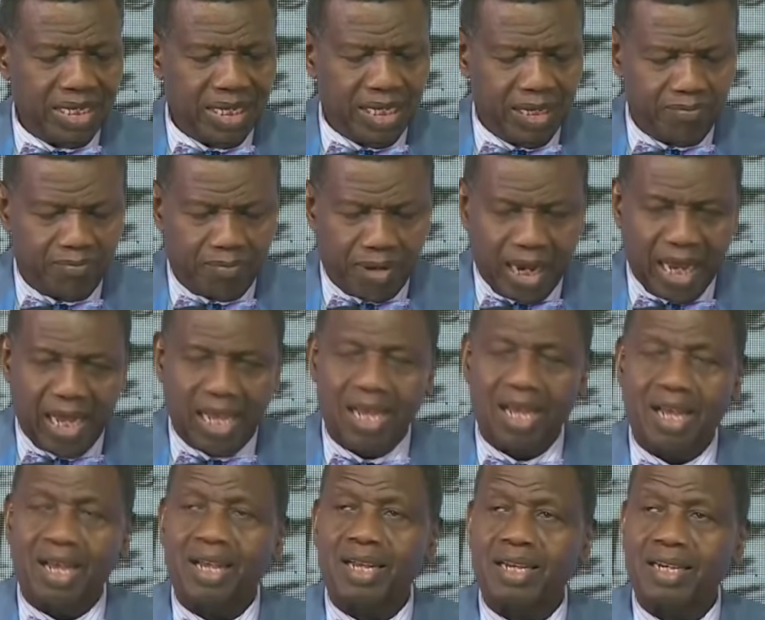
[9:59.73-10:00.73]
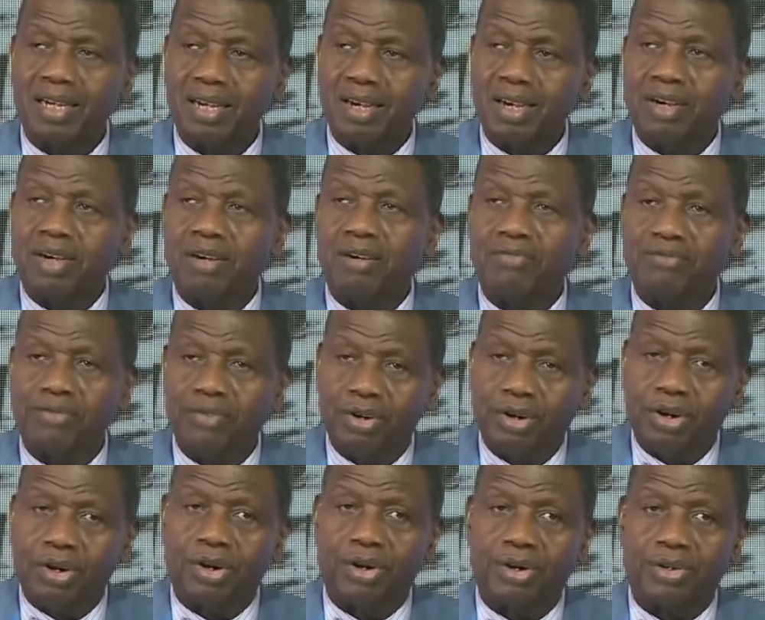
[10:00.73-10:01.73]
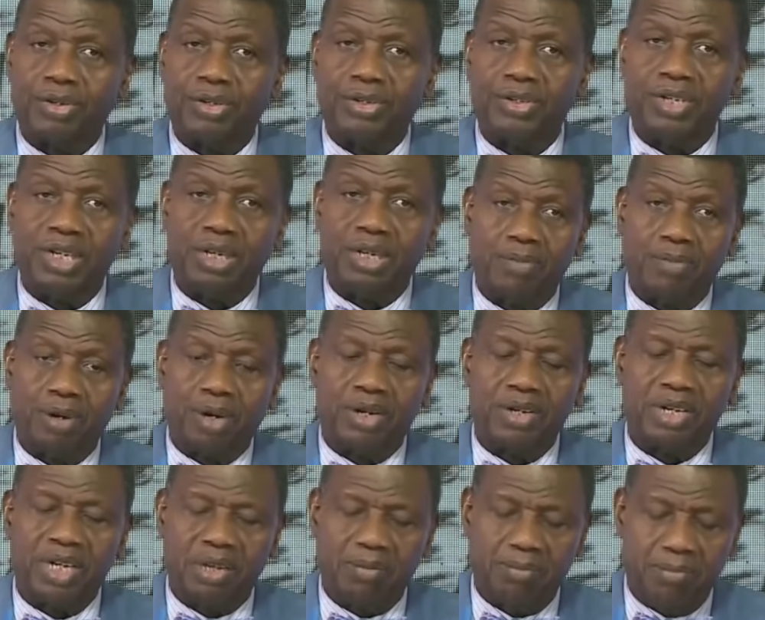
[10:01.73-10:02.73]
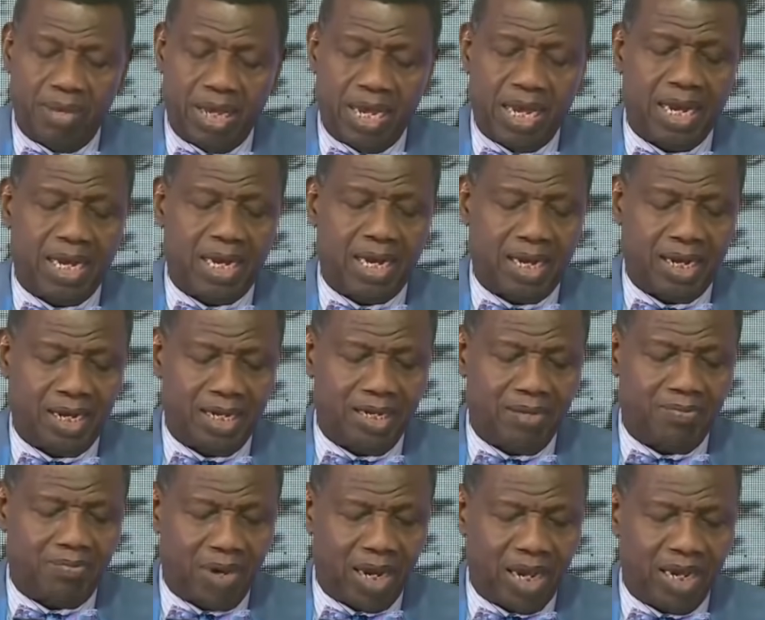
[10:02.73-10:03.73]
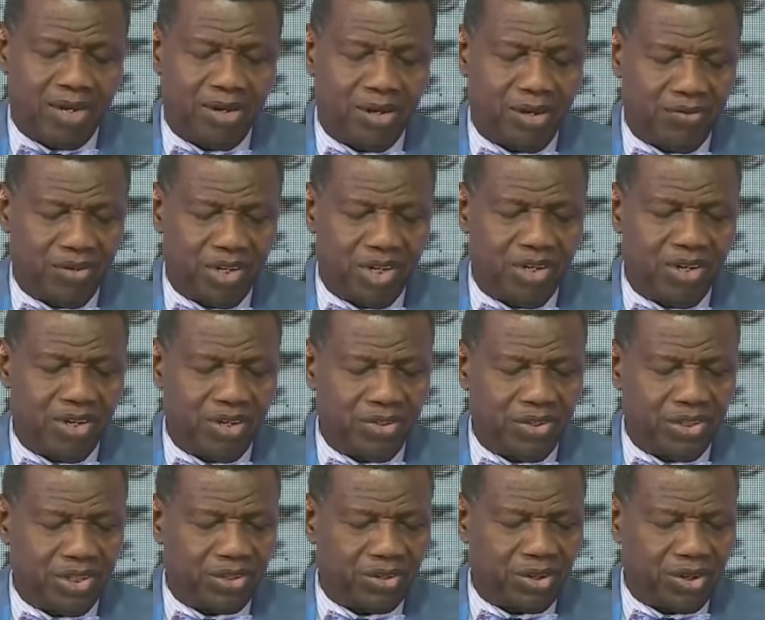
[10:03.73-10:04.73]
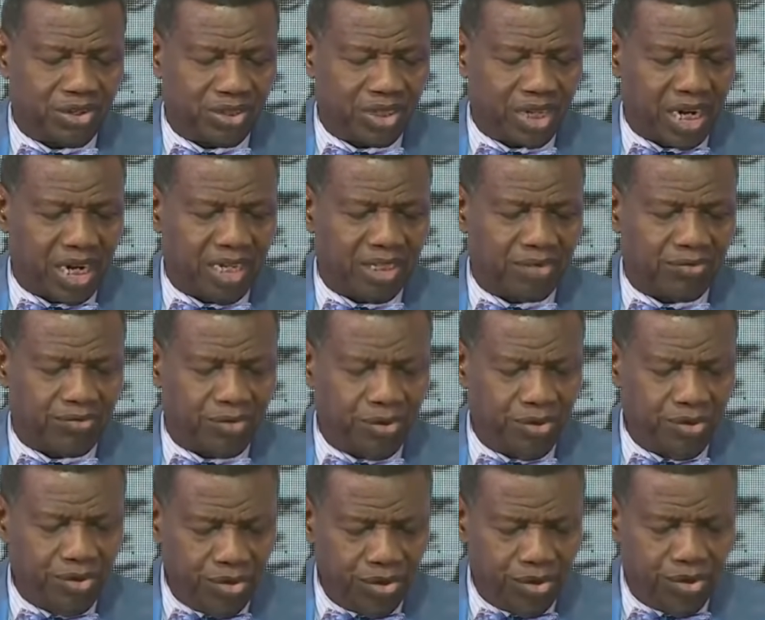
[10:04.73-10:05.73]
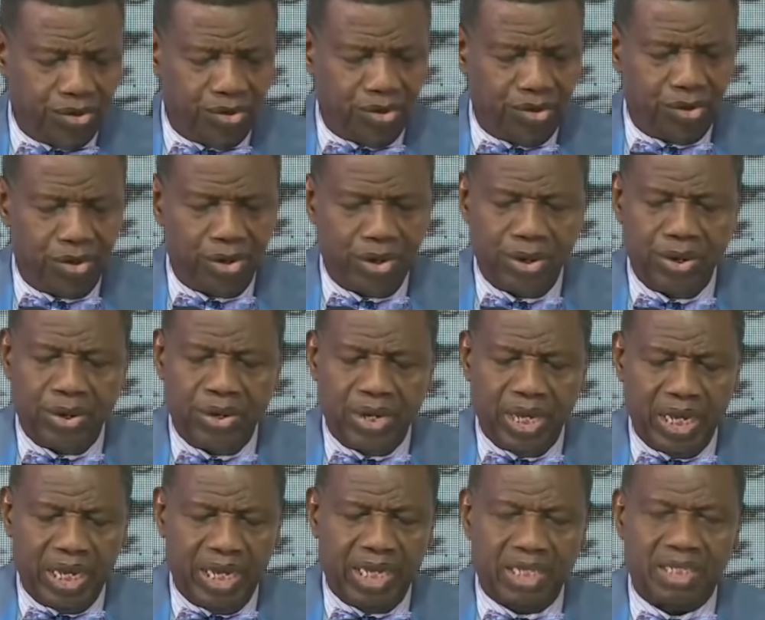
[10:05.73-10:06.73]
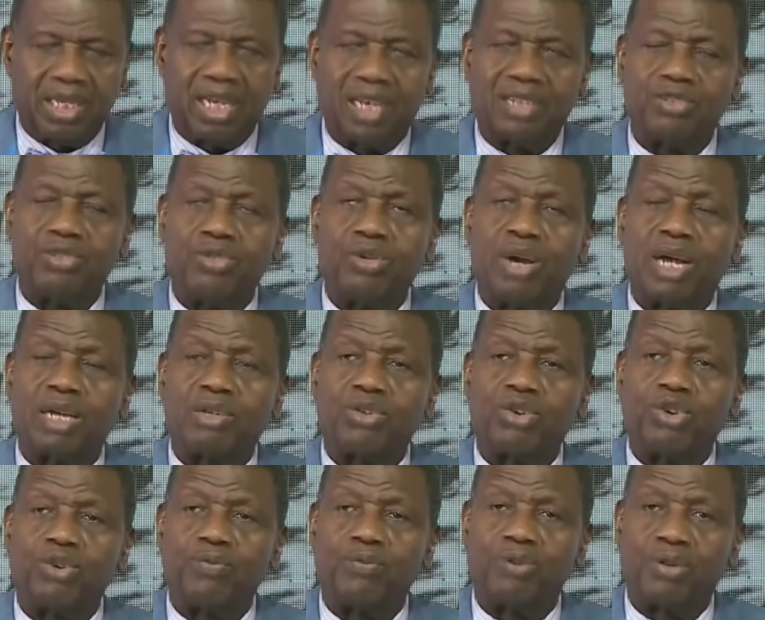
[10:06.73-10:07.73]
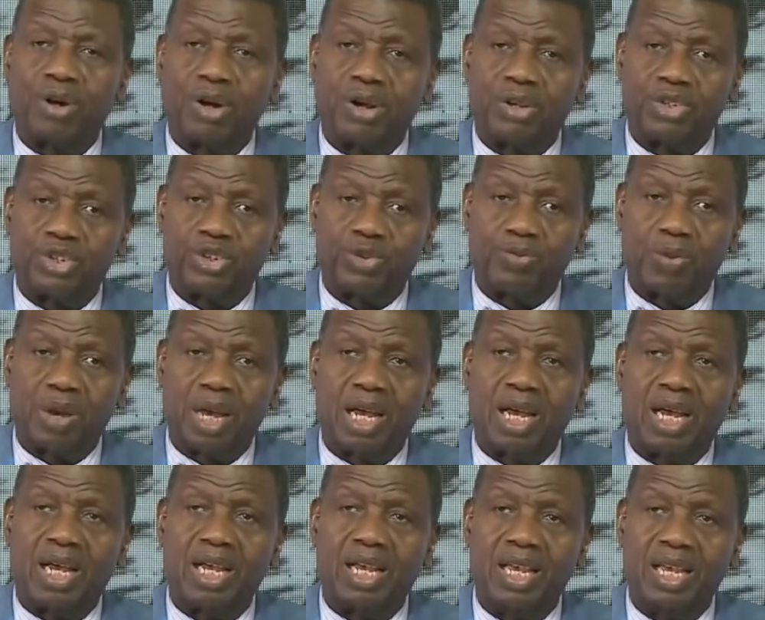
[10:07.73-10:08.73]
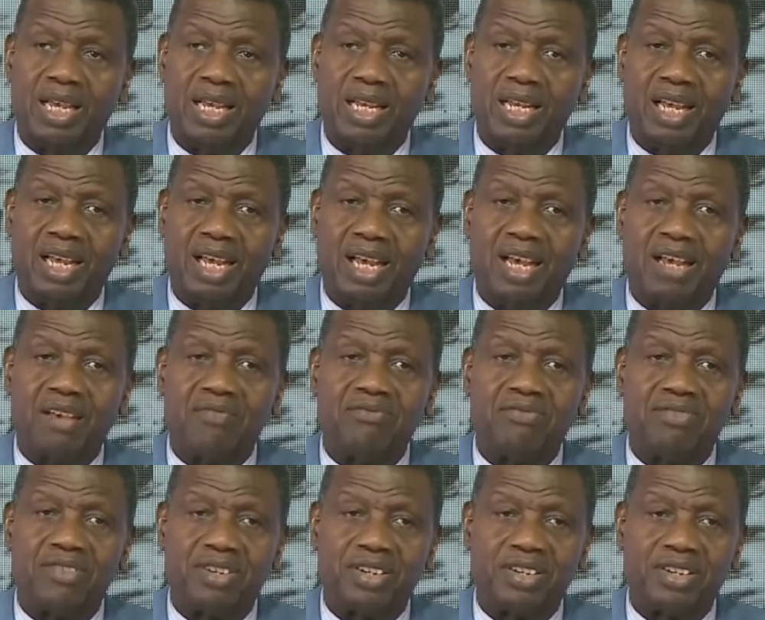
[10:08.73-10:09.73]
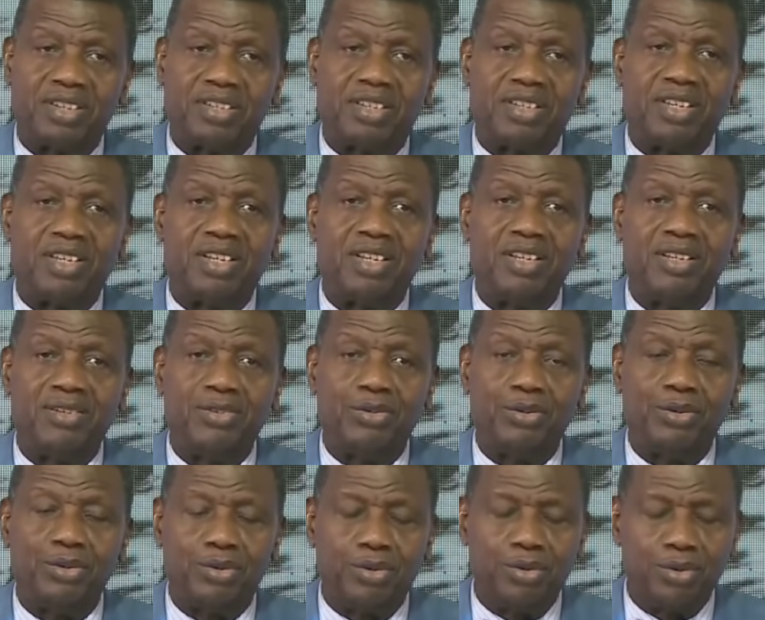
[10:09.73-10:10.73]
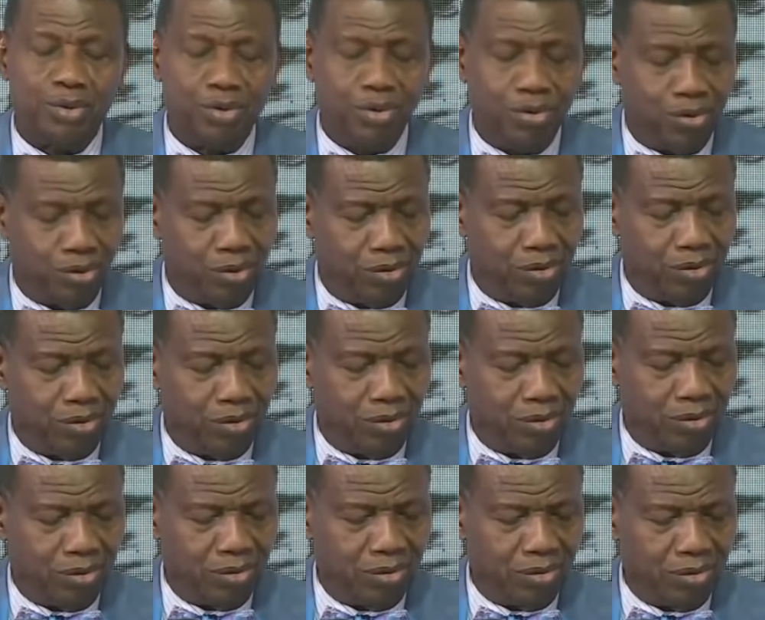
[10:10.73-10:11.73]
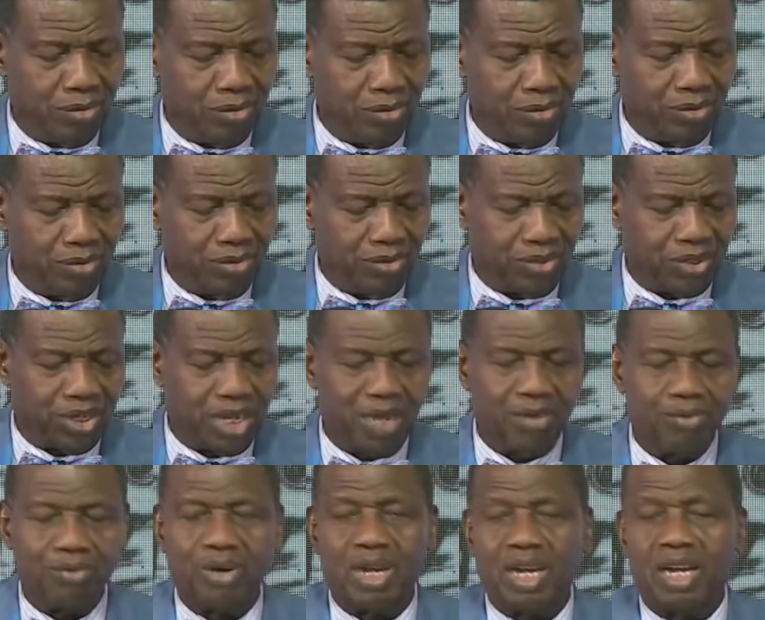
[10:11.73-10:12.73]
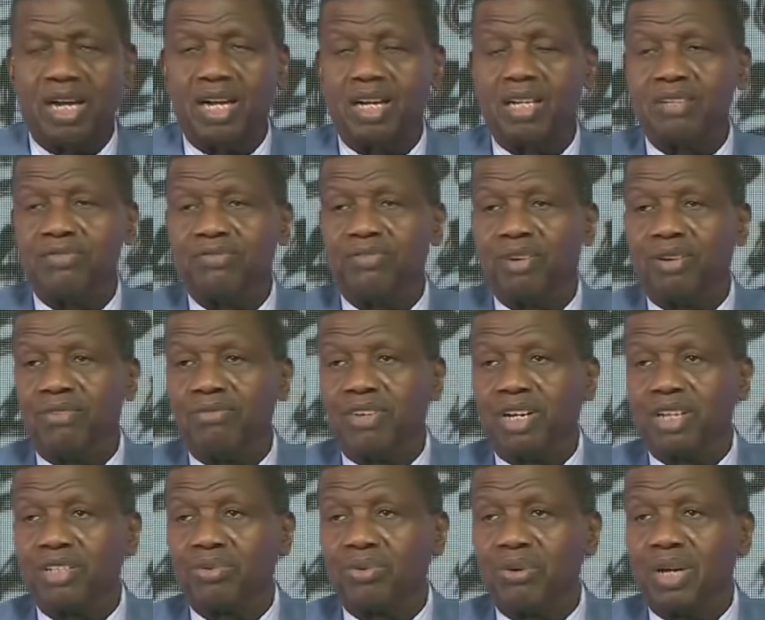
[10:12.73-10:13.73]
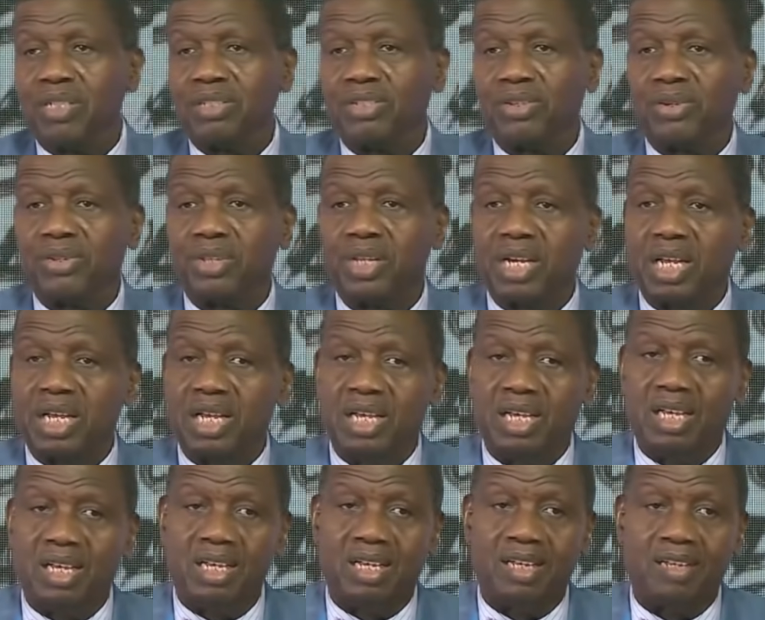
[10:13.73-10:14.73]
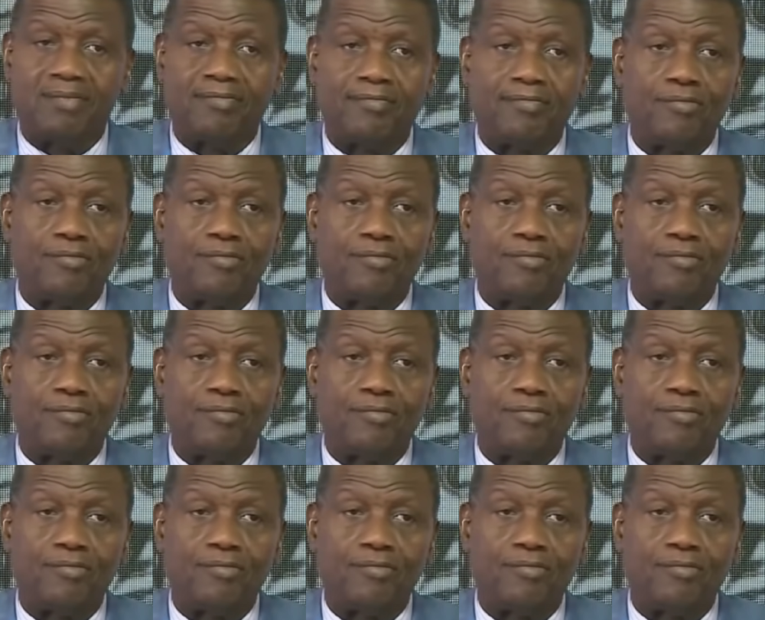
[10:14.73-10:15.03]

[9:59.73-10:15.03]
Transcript: The plan of God, burden bearer, the plan of the Lord Jesus Christ for you is that you are to prosper in everything you do. Psalm 1 from verse 1 to 3.